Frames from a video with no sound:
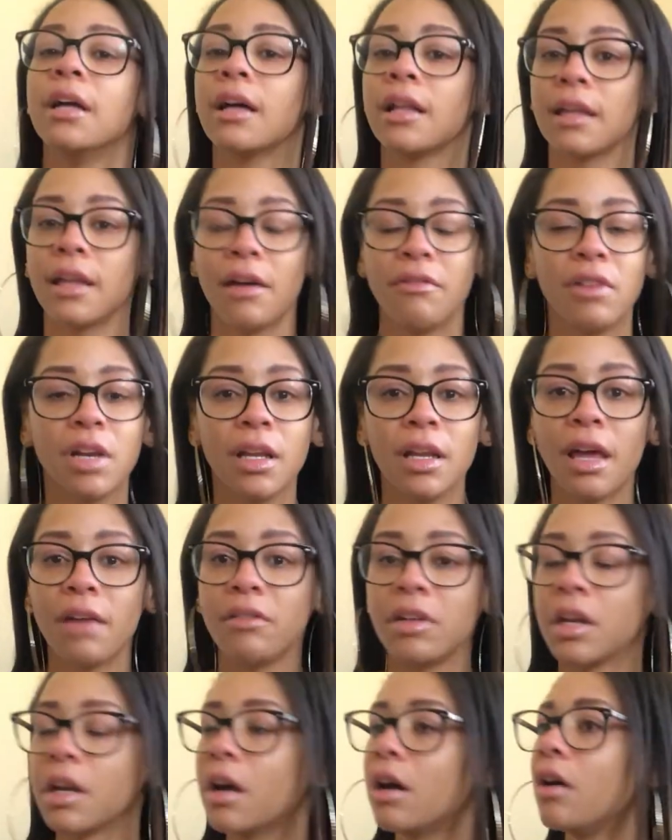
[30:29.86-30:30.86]

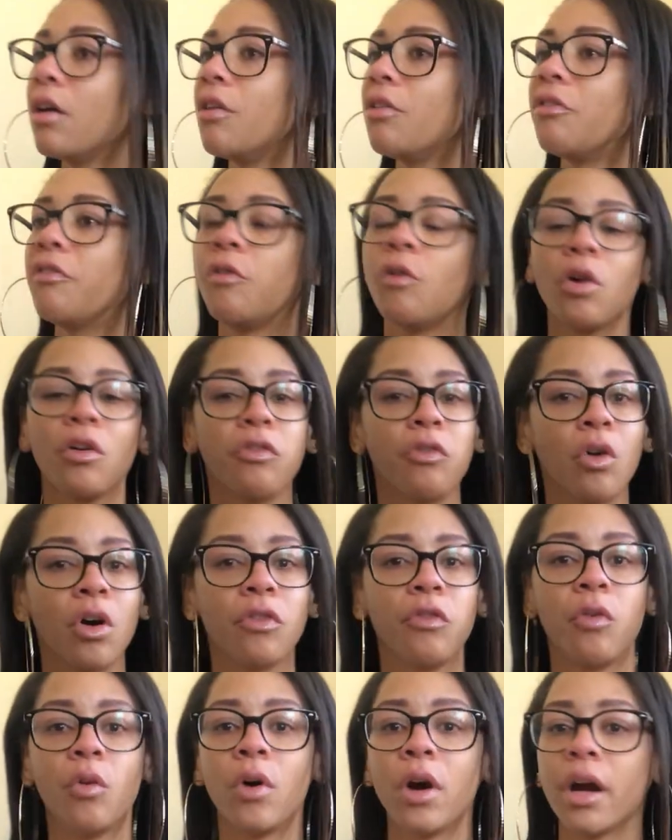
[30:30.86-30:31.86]
1111,
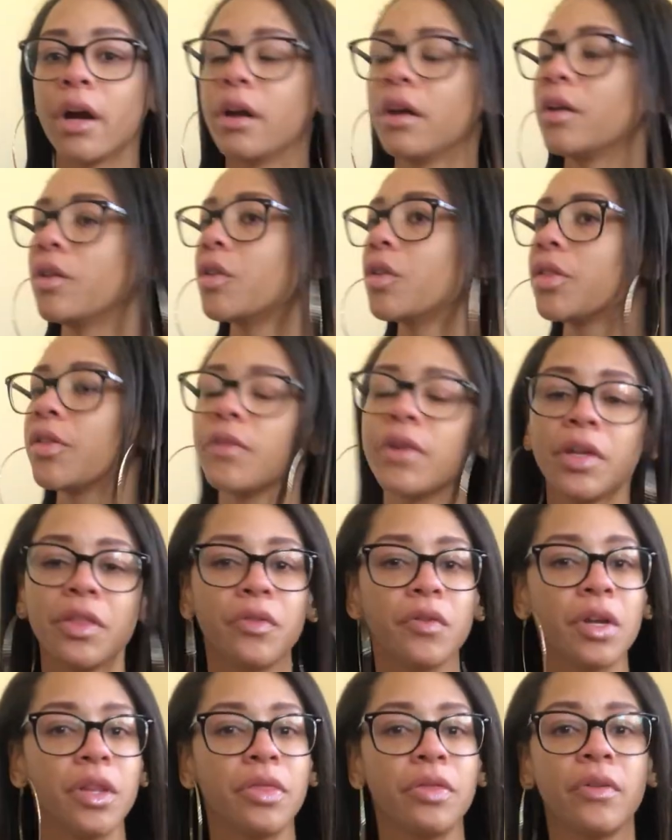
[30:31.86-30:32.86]
444,
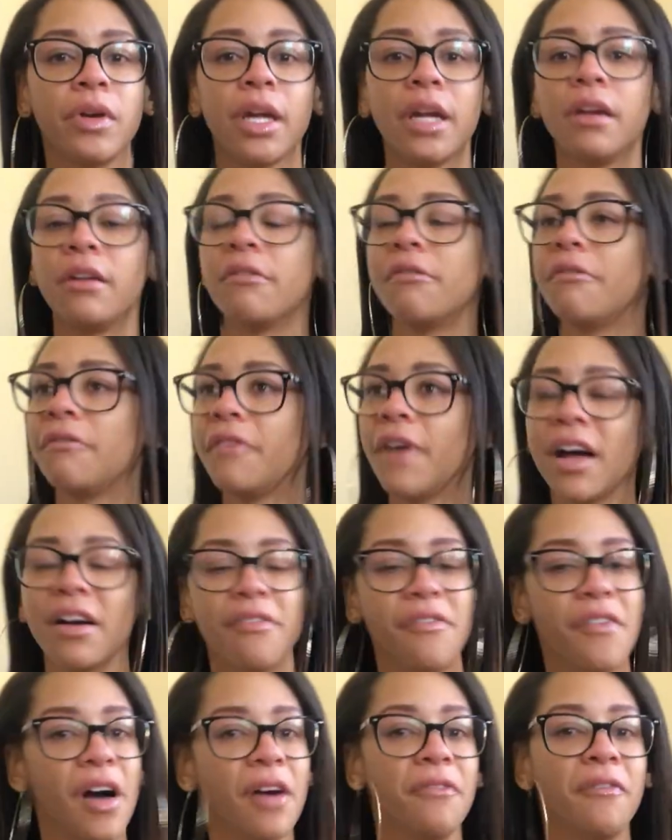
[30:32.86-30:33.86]
333,
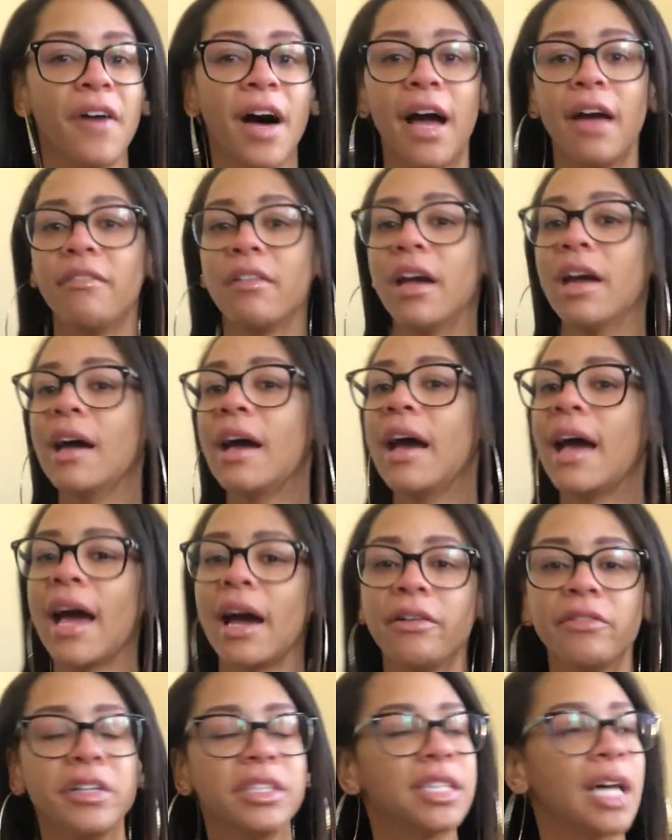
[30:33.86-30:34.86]
555.
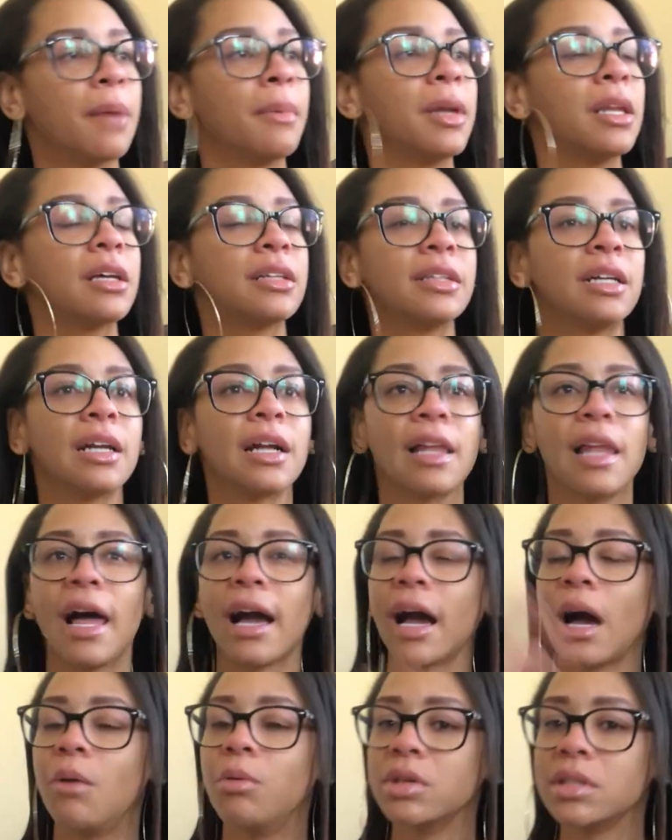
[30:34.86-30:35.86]
Every time I looked at a
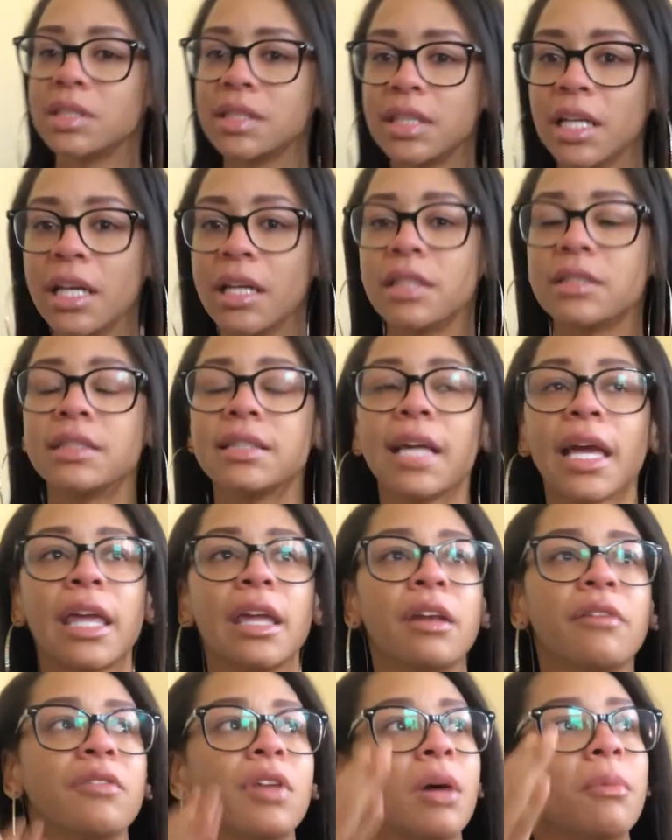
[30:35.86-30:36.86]
clock, I would see
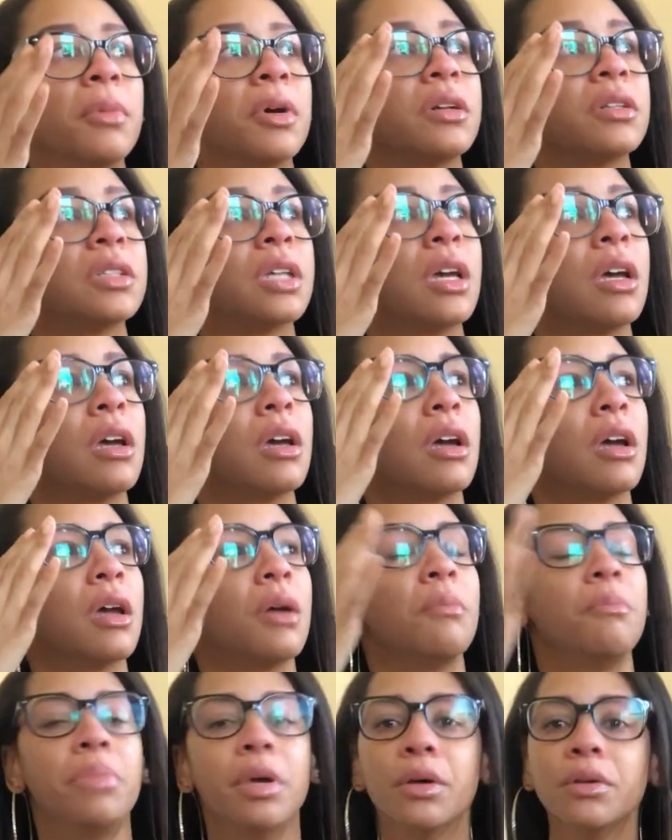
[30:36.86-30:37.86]
consecutive numbers.
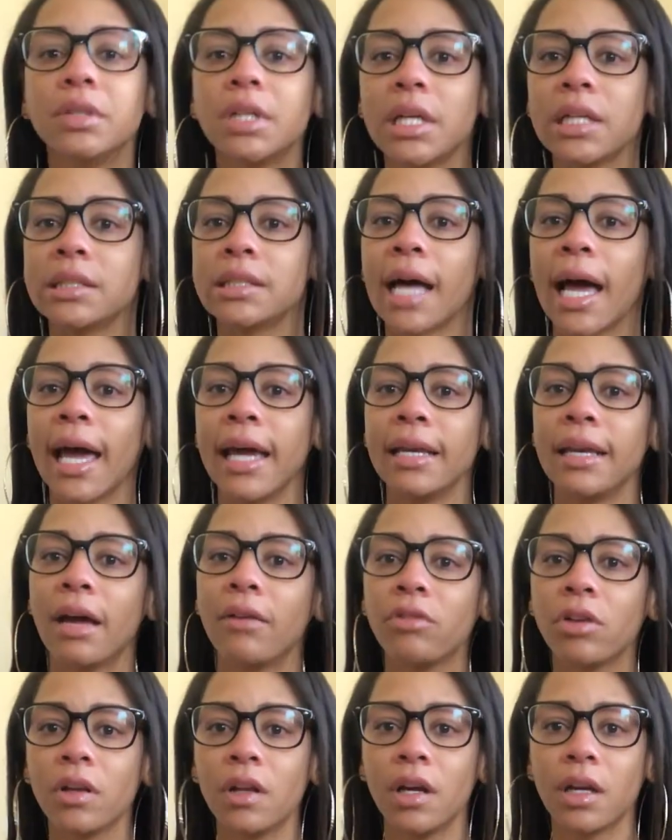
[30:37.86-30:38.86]
Buildings I had
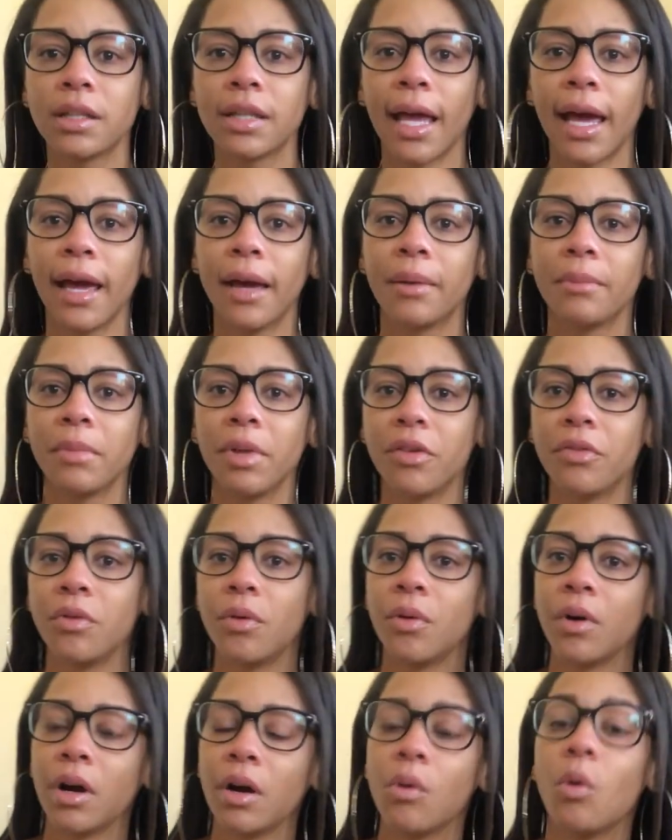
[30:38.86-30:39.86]
never looked at
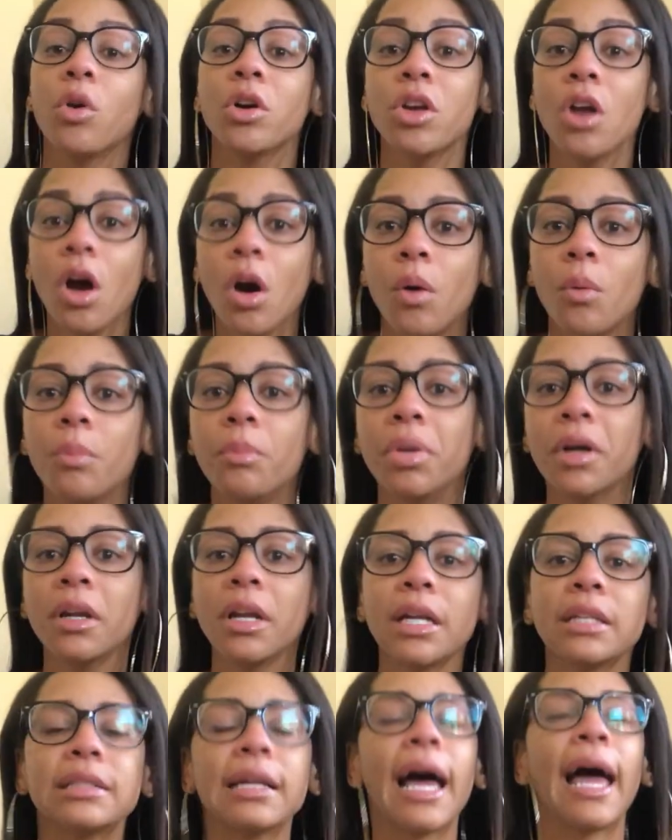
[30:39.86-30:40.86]
before. Or no,
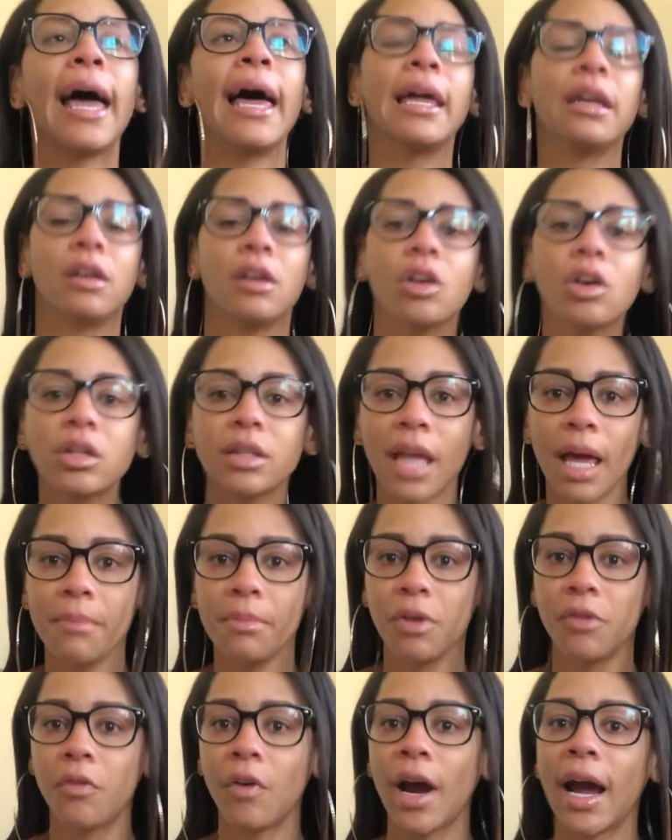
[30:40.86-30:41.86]
buildings I had looked
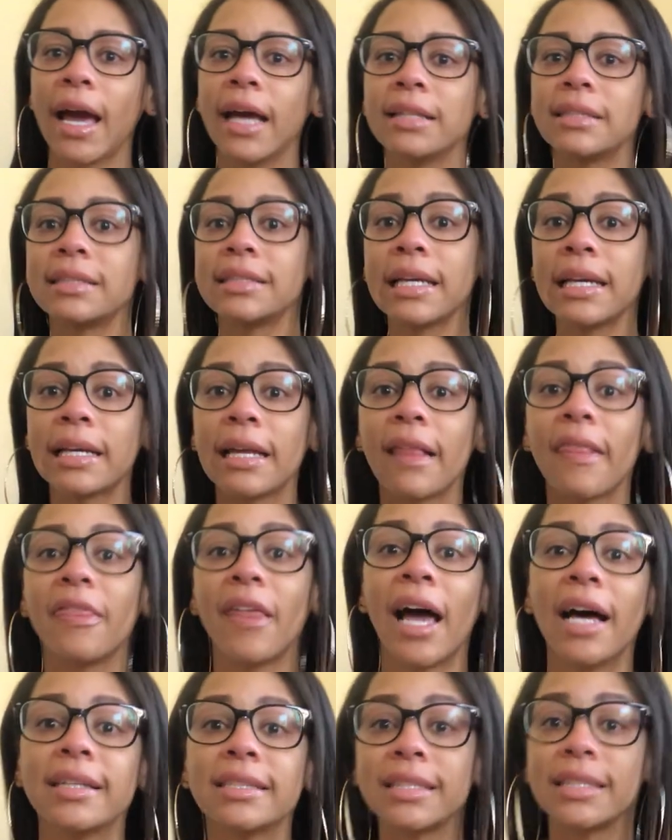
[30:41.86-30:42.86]
at before. I had seen
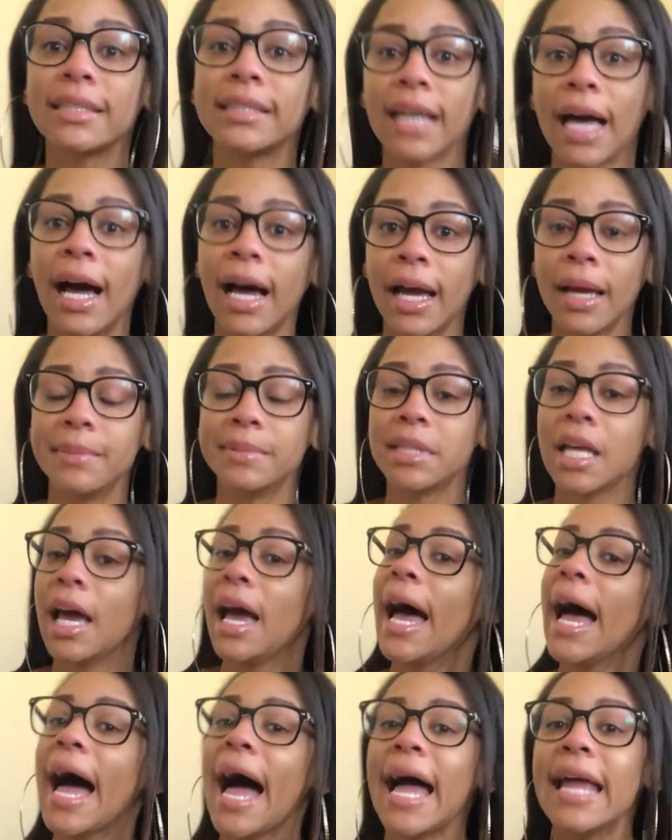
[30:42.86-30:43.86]
1,000 times.
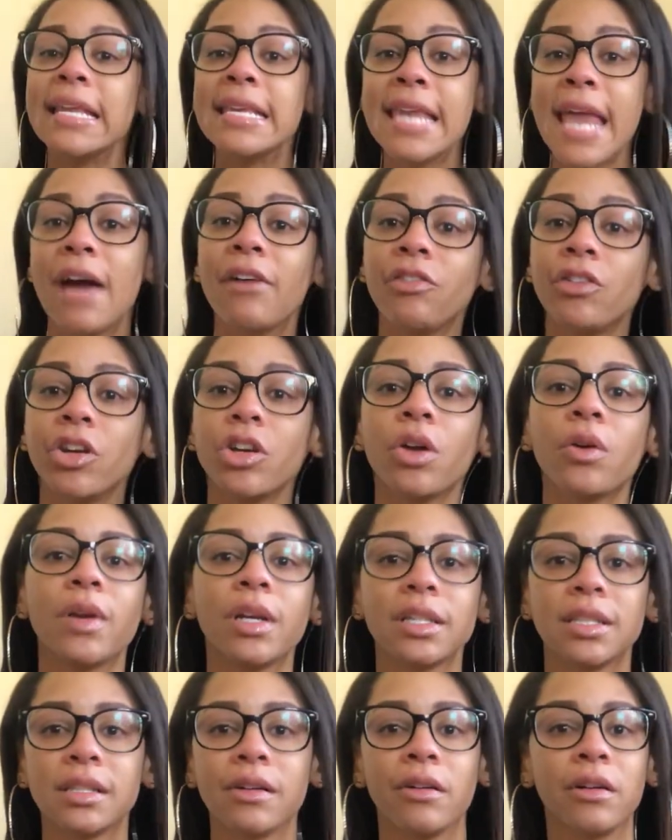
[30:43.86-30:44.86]
I never
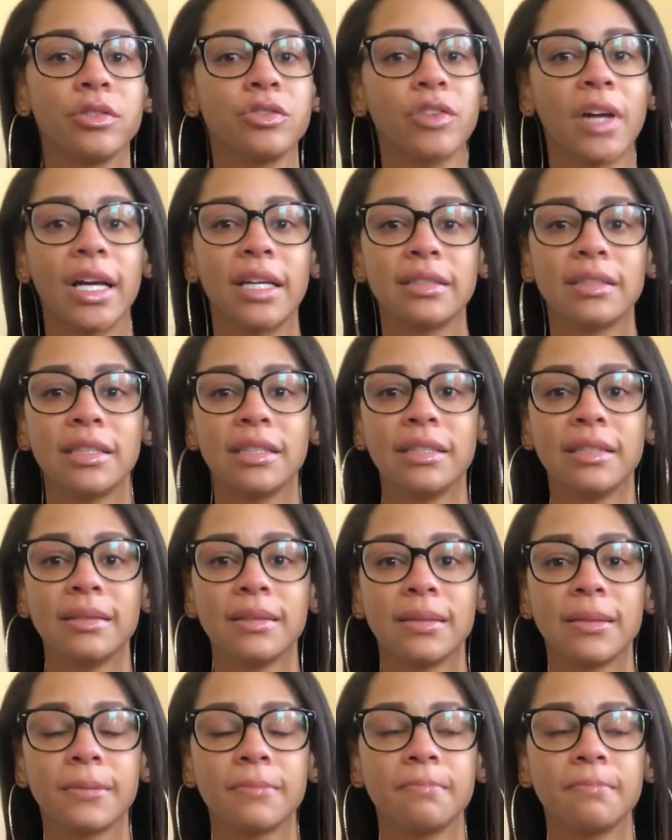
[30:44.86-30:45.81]
noticed their addresses.